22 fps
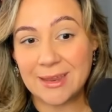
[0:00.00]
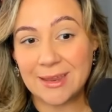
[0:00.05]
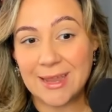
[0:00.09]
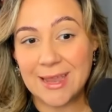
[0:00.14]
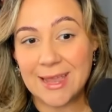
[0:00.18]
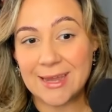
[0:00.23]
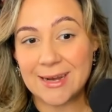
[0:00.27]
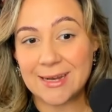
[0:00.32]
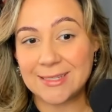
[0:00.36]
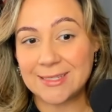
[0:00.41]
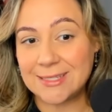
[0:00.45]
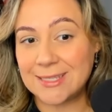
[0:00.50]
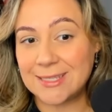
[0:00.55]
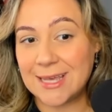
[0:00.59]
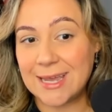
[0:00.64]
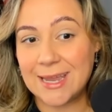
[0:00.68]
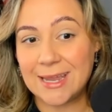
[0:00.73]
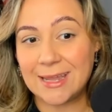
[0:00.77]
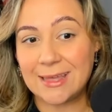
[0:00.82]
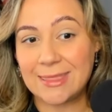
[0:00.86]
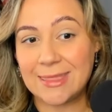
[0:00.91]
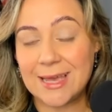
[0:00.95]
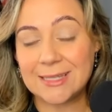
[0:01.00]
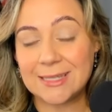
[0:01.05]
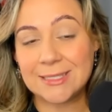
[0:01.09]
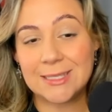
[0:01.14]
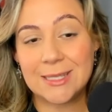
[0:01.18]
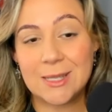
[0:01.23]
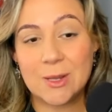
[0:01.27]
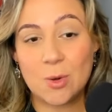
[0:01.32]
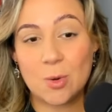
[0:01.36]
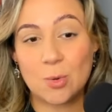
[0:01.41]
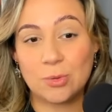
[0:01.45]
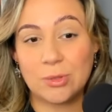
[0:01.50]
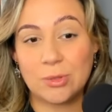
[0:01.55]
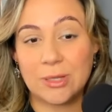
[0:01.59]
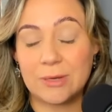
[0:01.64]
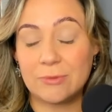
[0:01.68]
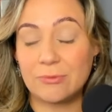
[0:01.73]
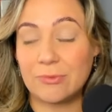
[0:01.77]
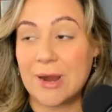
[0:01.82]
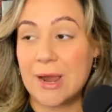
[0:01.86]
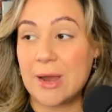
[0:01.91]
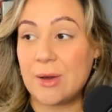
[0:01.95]
And it's like, that's the only
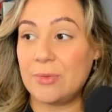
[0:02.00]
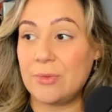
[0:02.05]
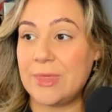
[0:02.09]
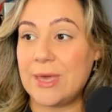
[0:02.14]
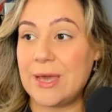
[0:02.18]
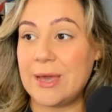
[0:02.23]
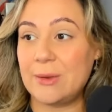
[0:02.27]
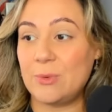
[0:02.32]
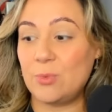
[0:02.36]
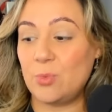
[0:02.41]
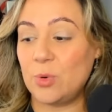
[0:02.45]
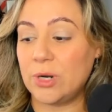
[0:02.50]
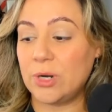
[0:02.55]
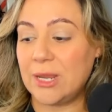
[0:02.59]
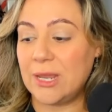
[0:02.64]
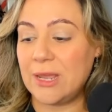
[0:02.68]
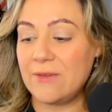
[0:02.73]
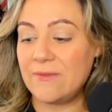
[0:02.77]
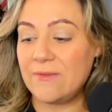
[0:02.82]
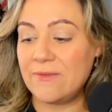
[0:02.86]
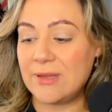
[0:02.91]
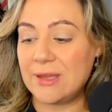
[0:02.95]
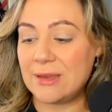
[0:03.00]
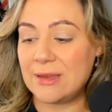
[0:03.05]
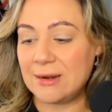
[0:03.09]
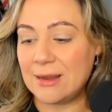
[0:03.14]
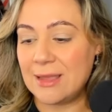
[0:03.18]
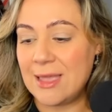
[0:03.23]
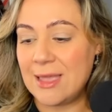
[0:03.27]
route that we're given.